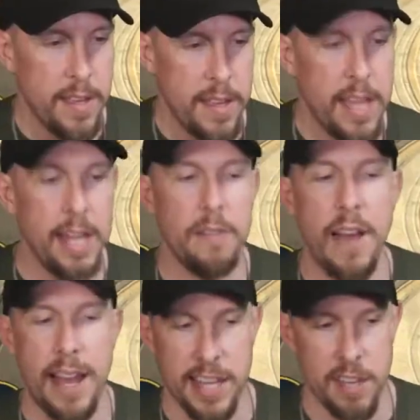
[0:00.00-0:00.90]
in a
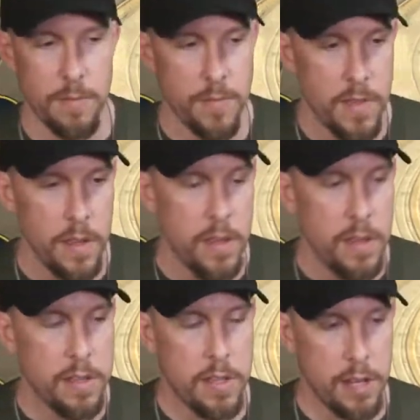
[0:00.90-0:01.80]
vacuum.
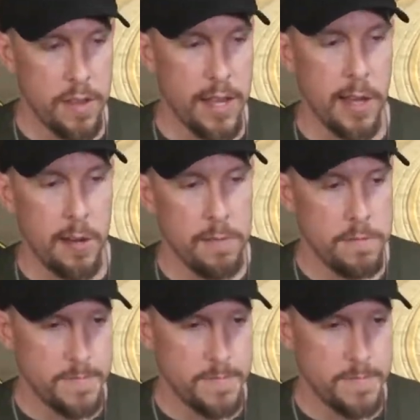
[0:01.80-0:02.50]
So here they go.